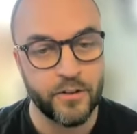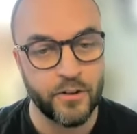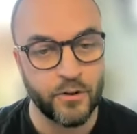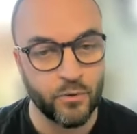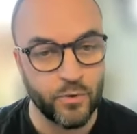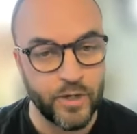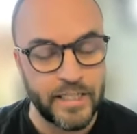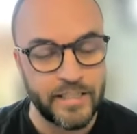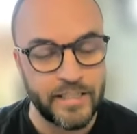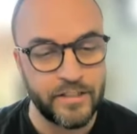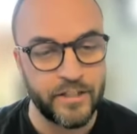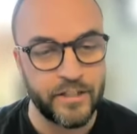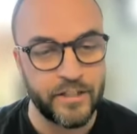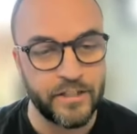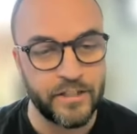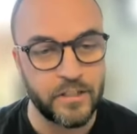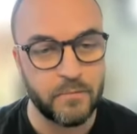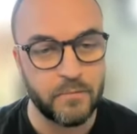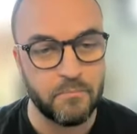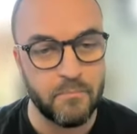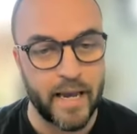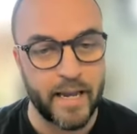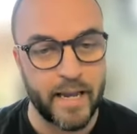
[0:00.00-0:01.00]
The
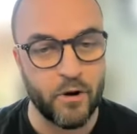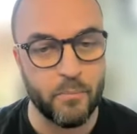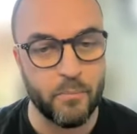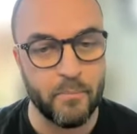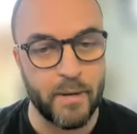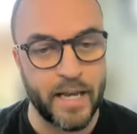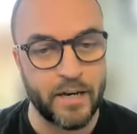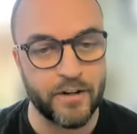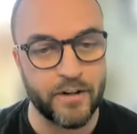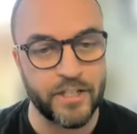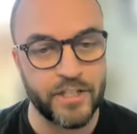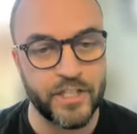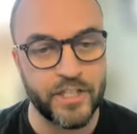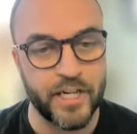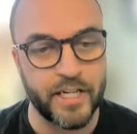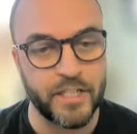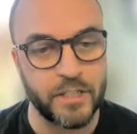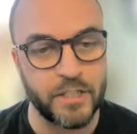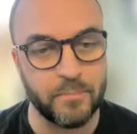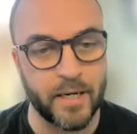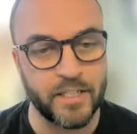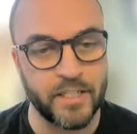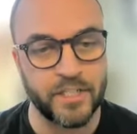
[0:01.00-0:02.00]
research may or may not
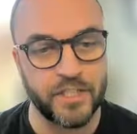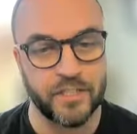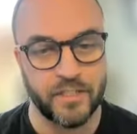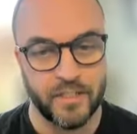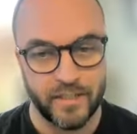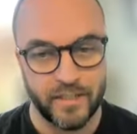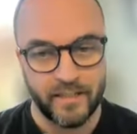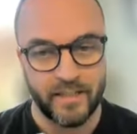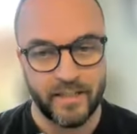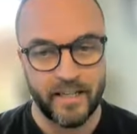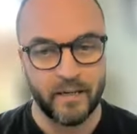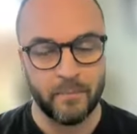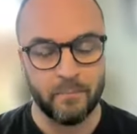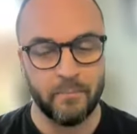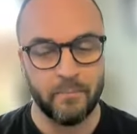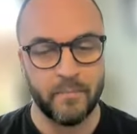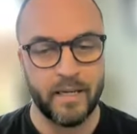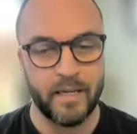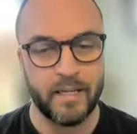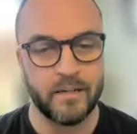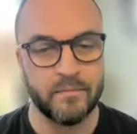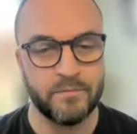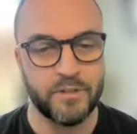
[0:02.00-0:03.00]
change much in a,
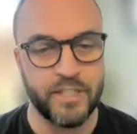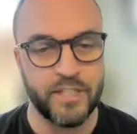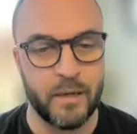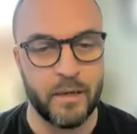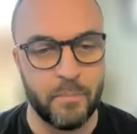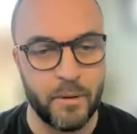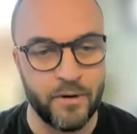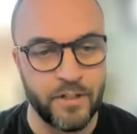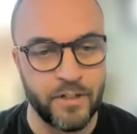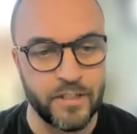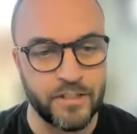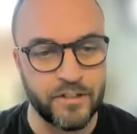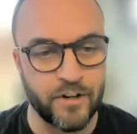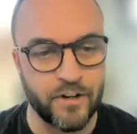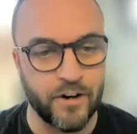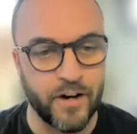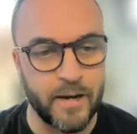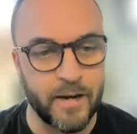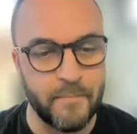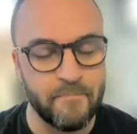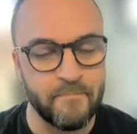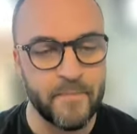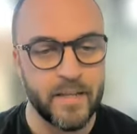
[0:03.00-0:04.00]
in a set period of
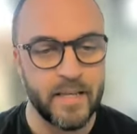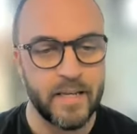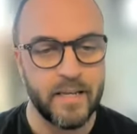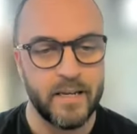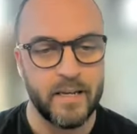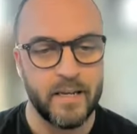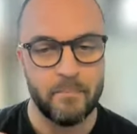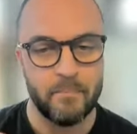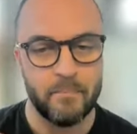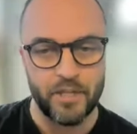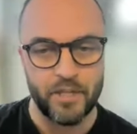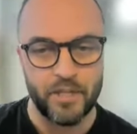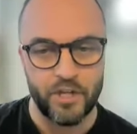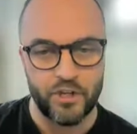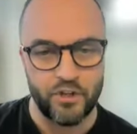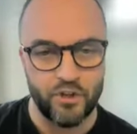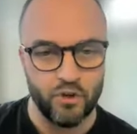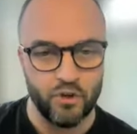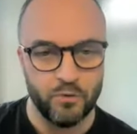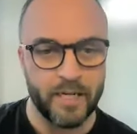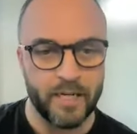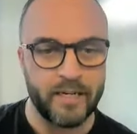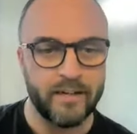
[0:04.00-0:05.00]
time, but the
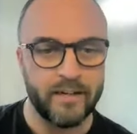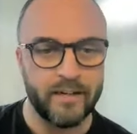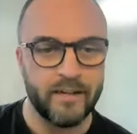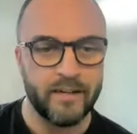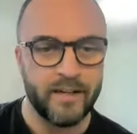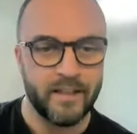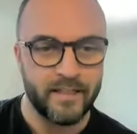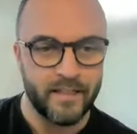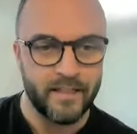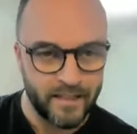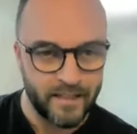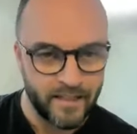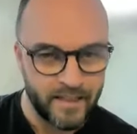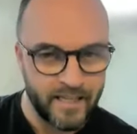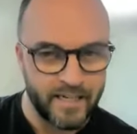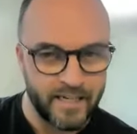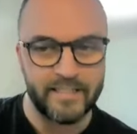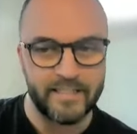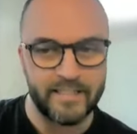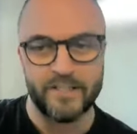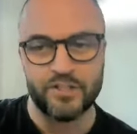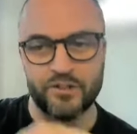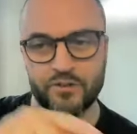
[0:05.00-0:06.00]
human
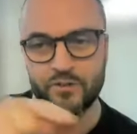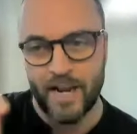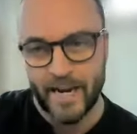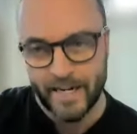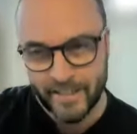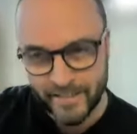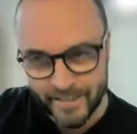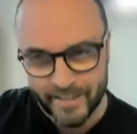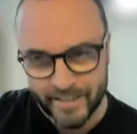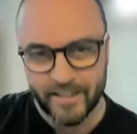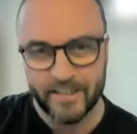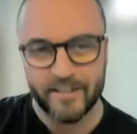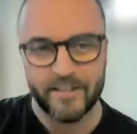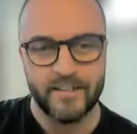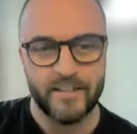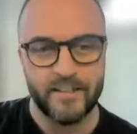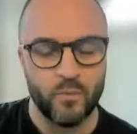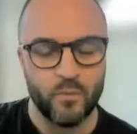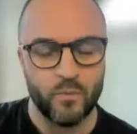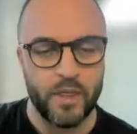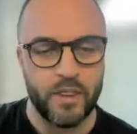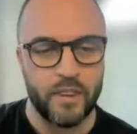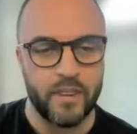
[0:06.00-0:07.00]
that is interacting
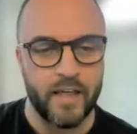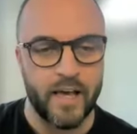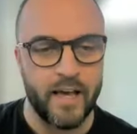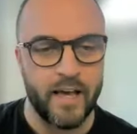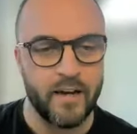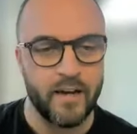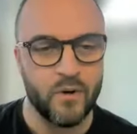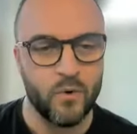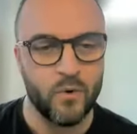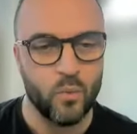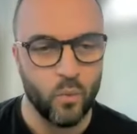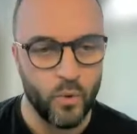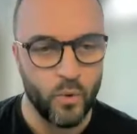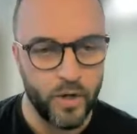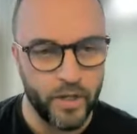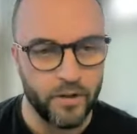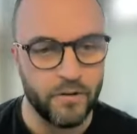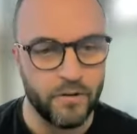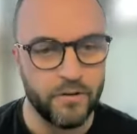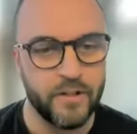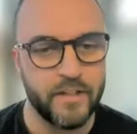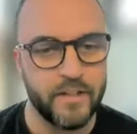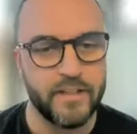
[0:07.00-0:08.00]
with that
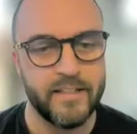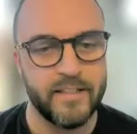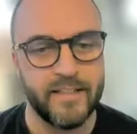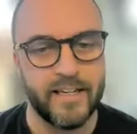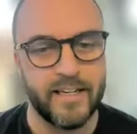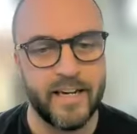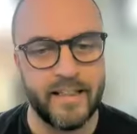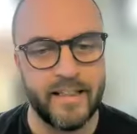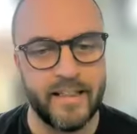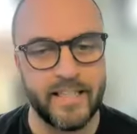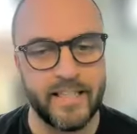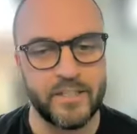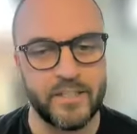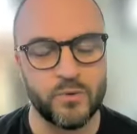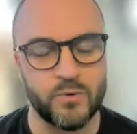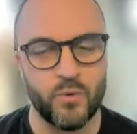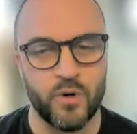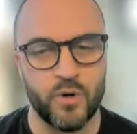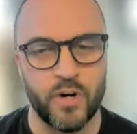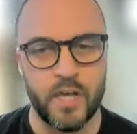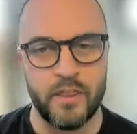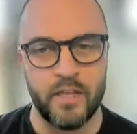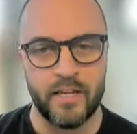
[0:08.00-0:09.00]
will. And that's
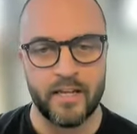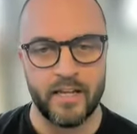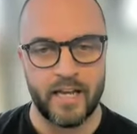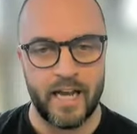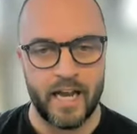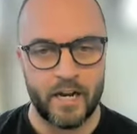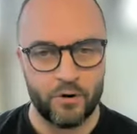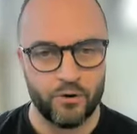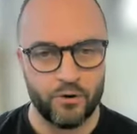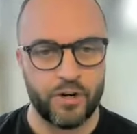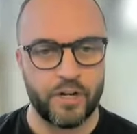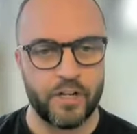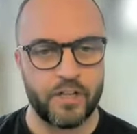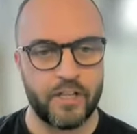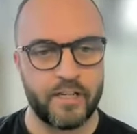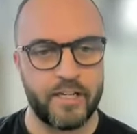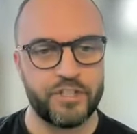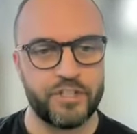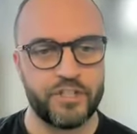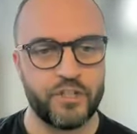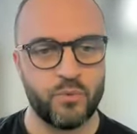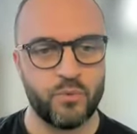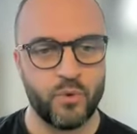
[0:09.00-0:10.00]
where I think a good
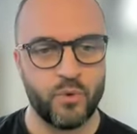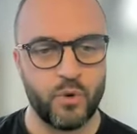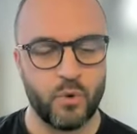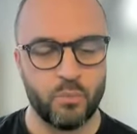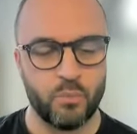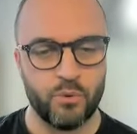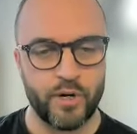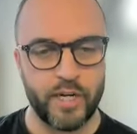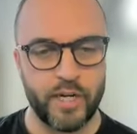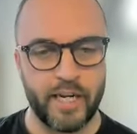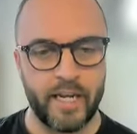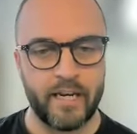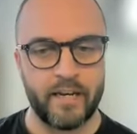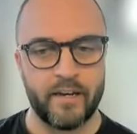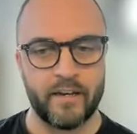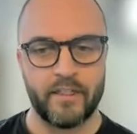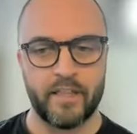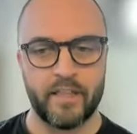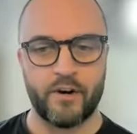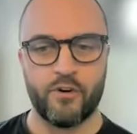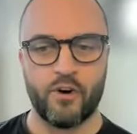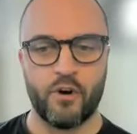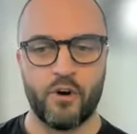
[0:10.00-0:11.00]
clinician will bring
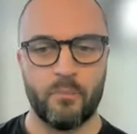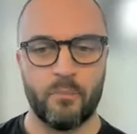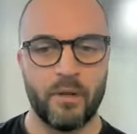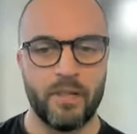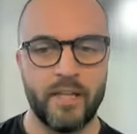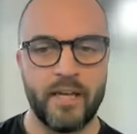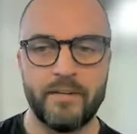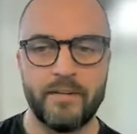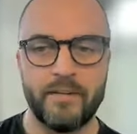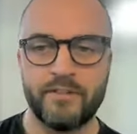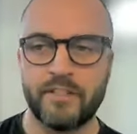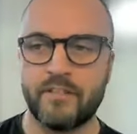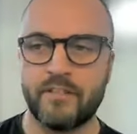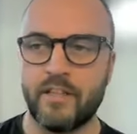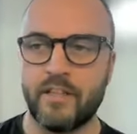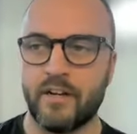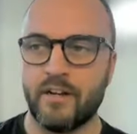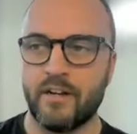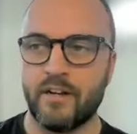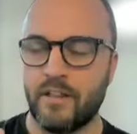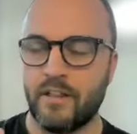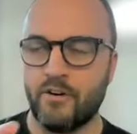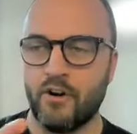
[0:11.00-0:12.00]
in their own beliefs,
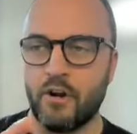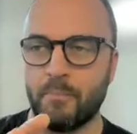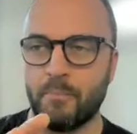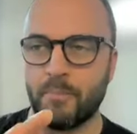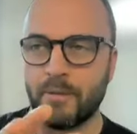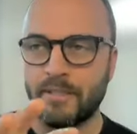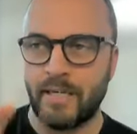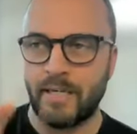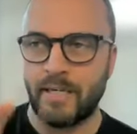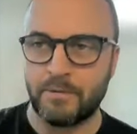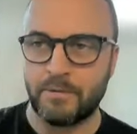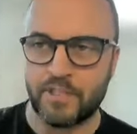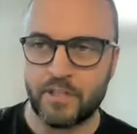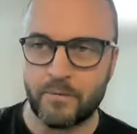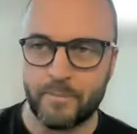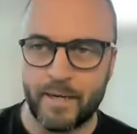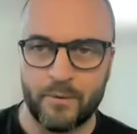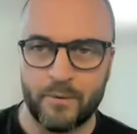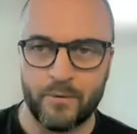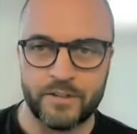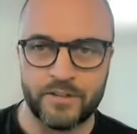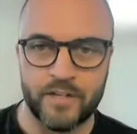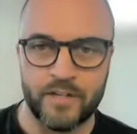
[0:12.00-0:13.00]
their, their own perception
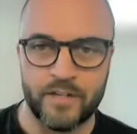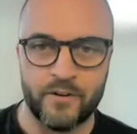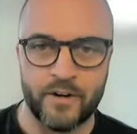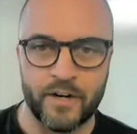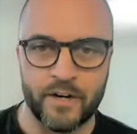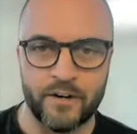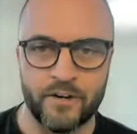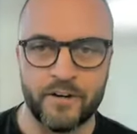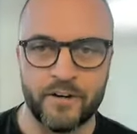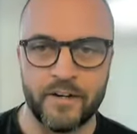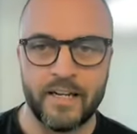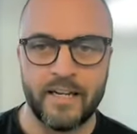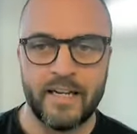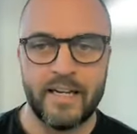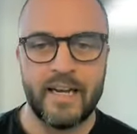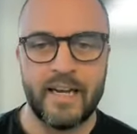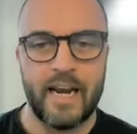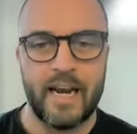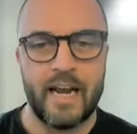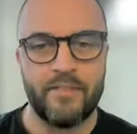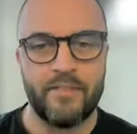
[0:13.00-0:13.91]
about what's going on,